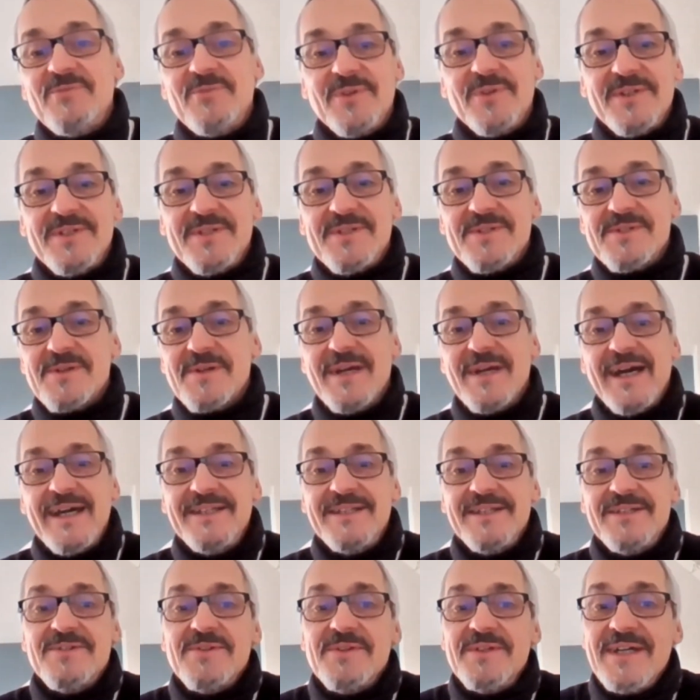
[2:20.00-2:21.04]
for your
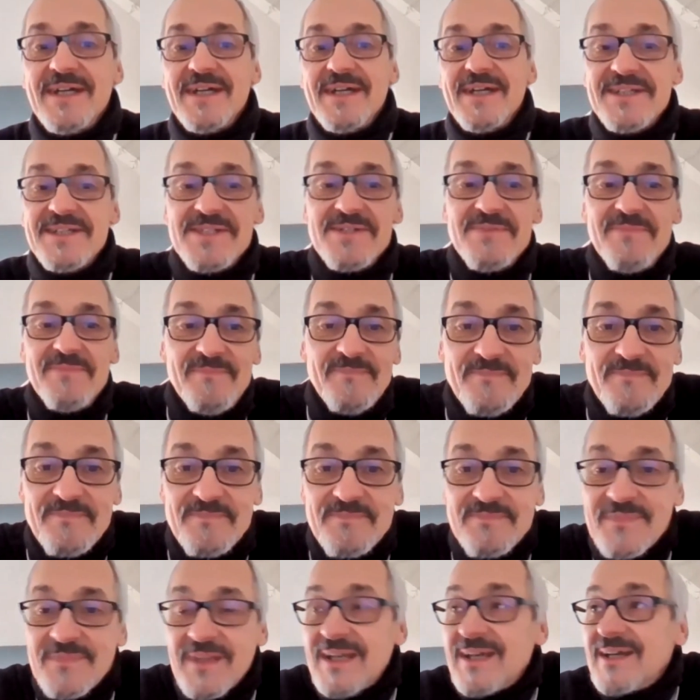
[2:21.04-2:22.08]
kind introduction.
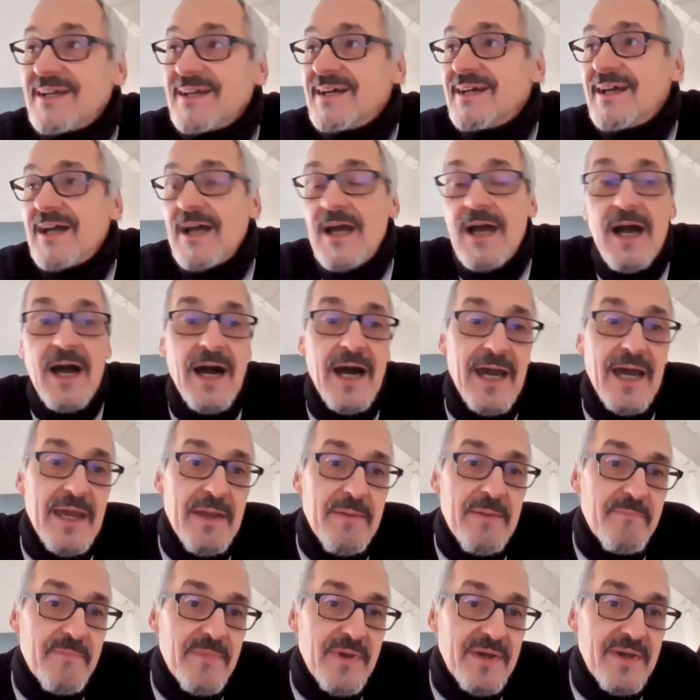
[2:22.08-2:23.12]

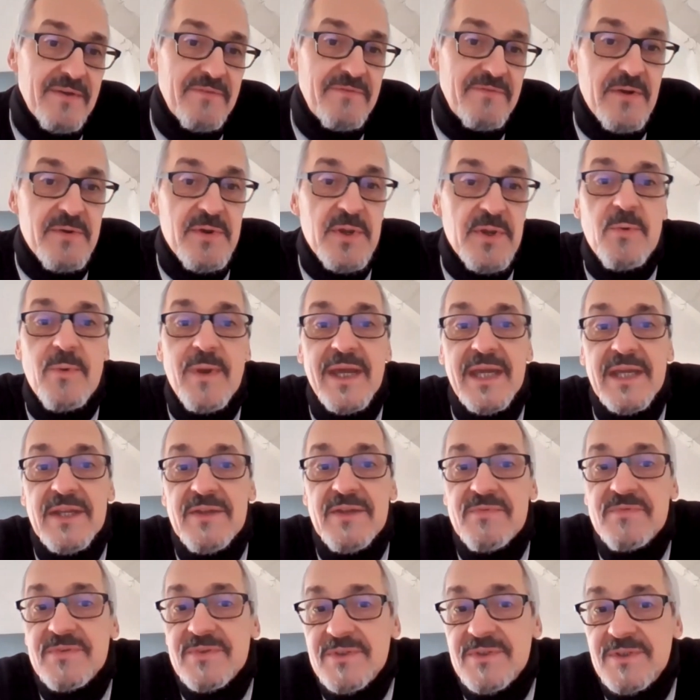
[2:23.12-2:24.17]
I'm very
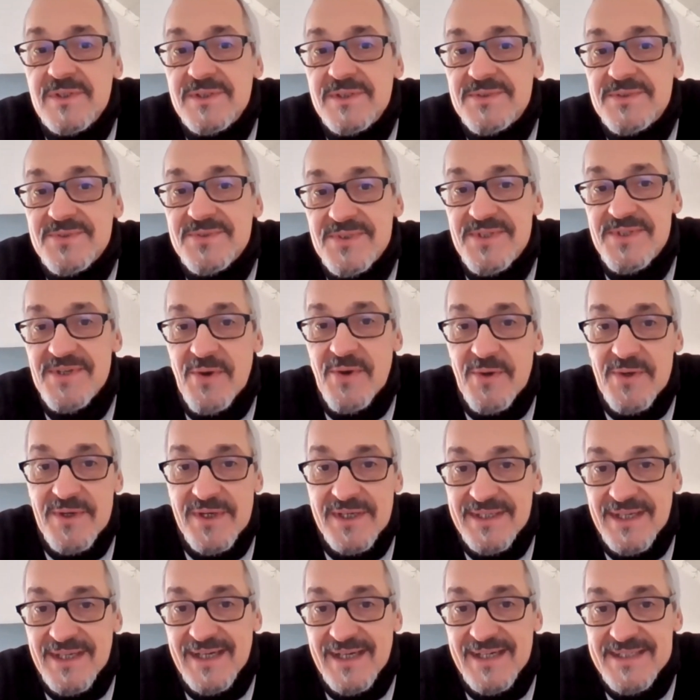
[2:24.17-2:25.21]
grateful to the
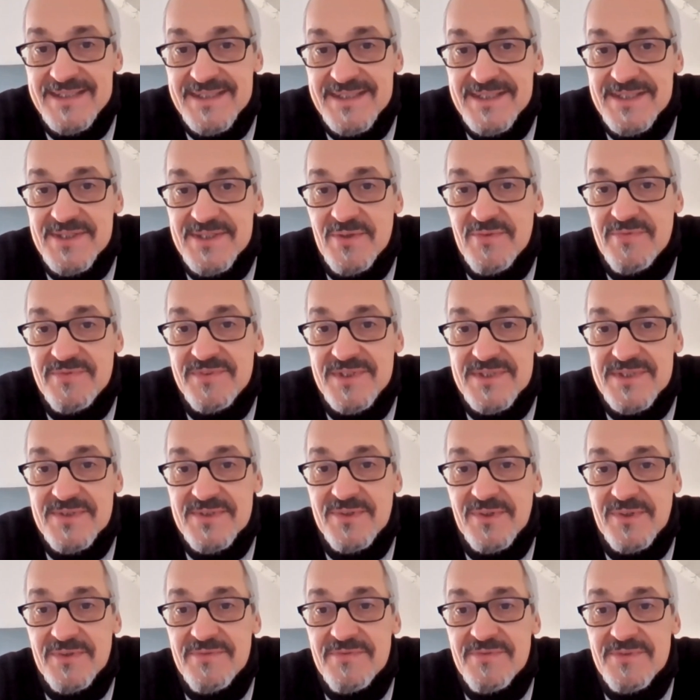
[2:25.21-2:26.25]
organizers of this
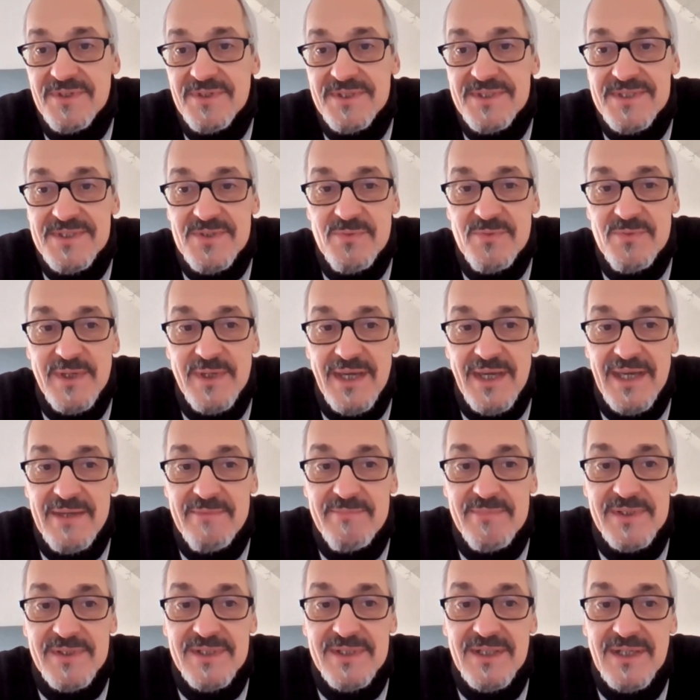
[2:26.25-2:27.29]
conference to be
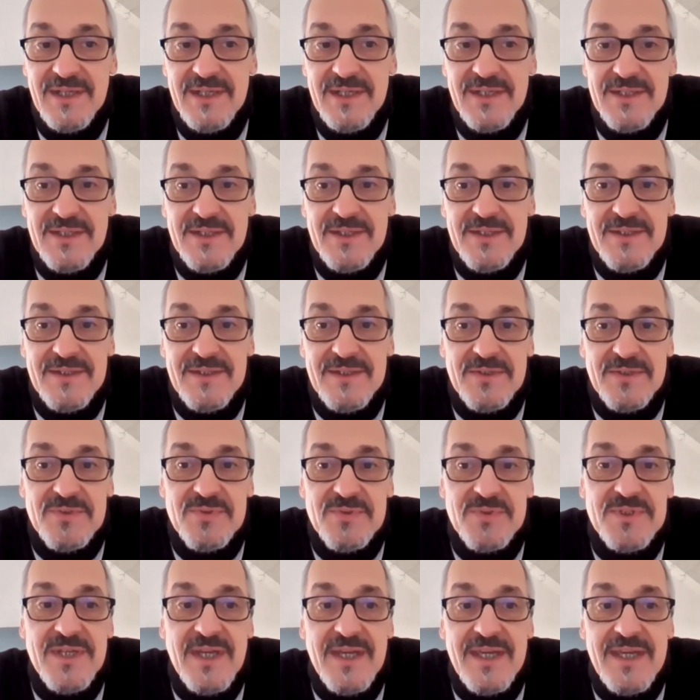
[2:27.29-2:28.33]
able
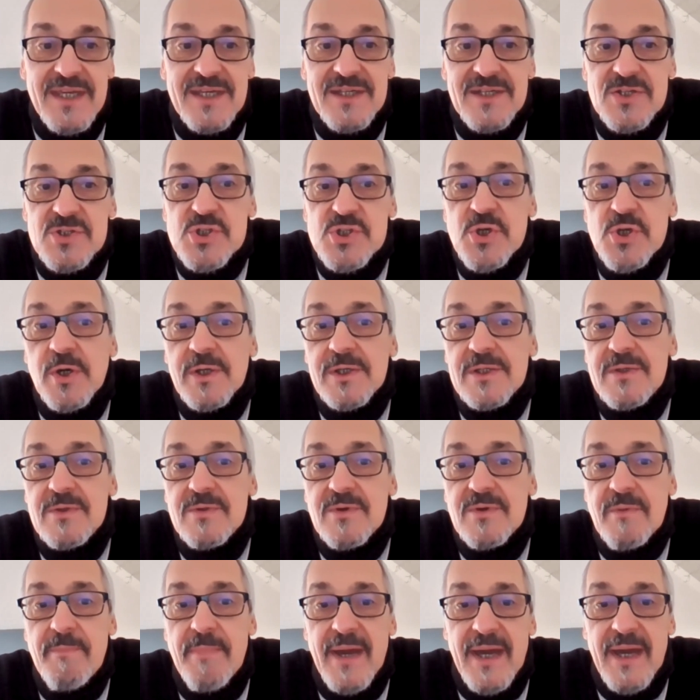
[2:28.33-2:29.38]
to take a short
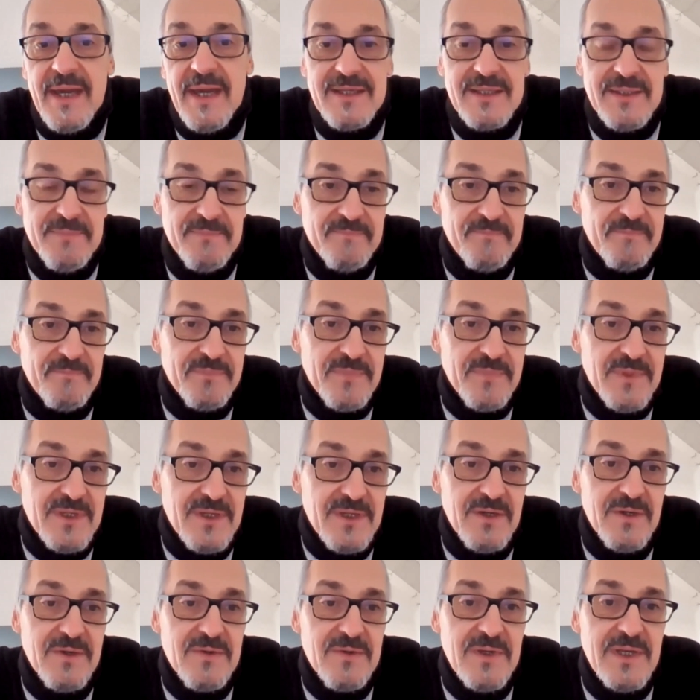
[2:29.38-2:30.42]
look back,
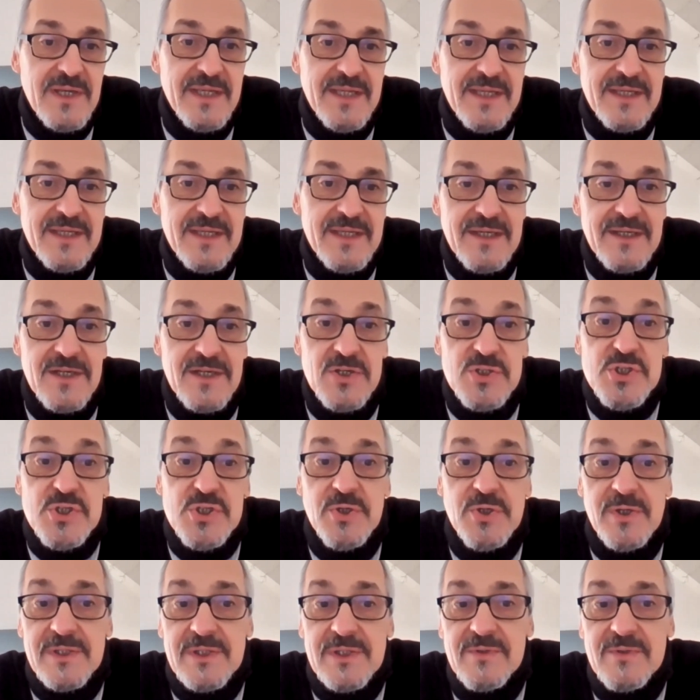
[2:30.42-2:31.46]
only a
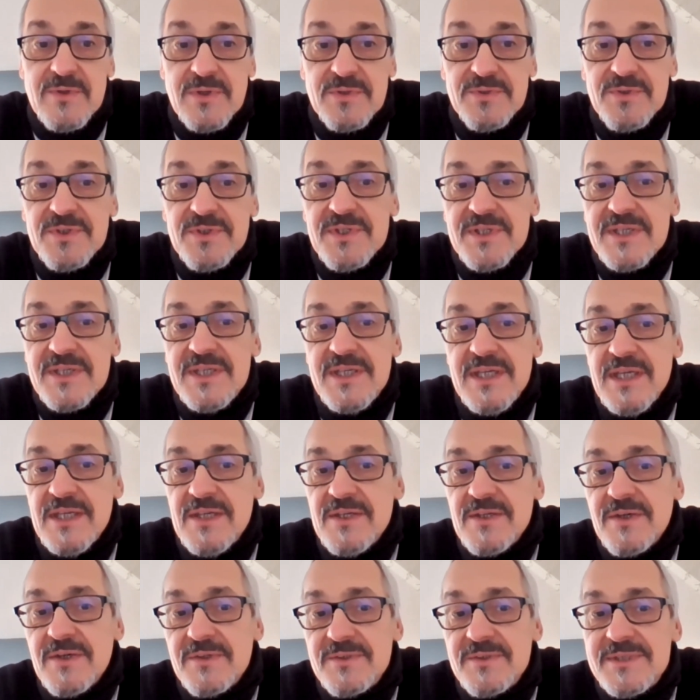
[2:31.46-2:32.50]
short look, not a
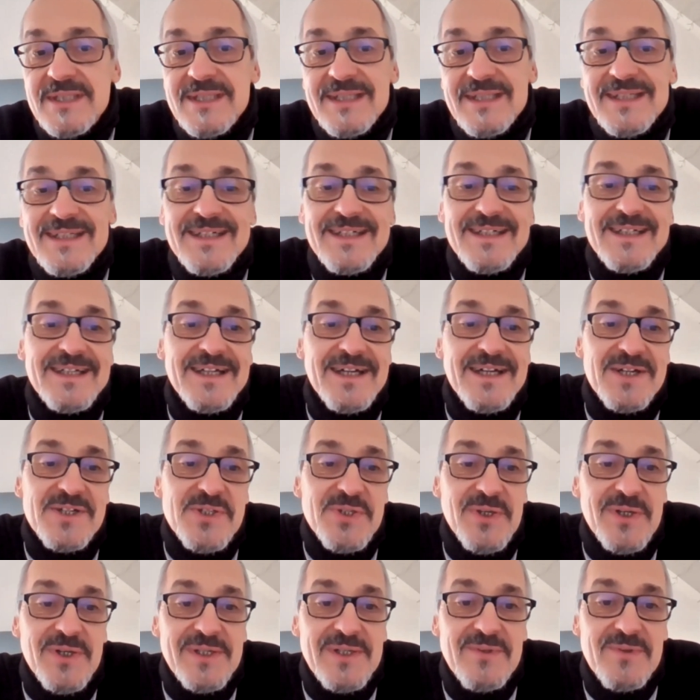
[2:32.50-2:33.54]
keynote, a
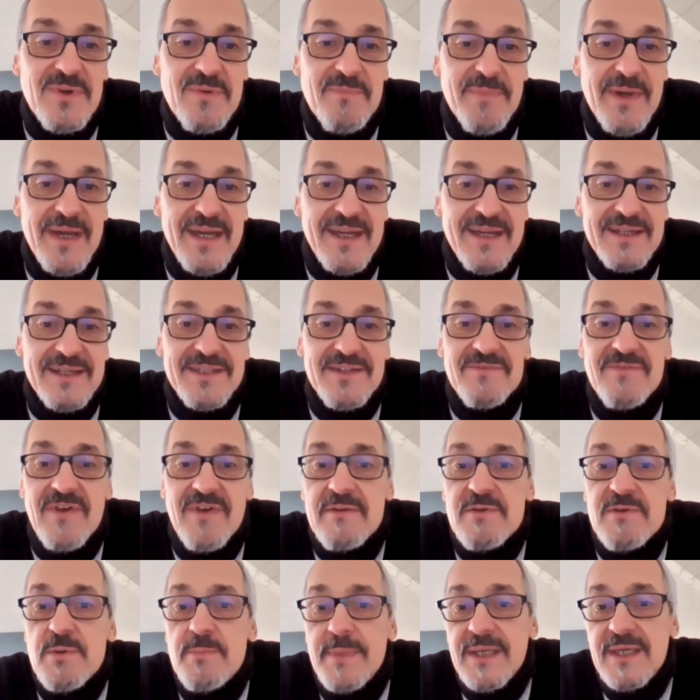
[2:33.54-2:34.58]
short look back at the
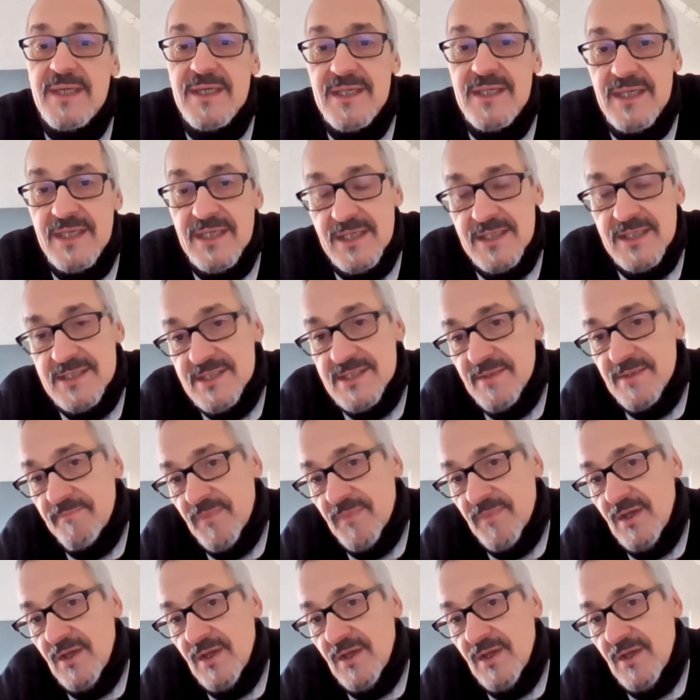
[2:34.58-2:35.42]
very beginnings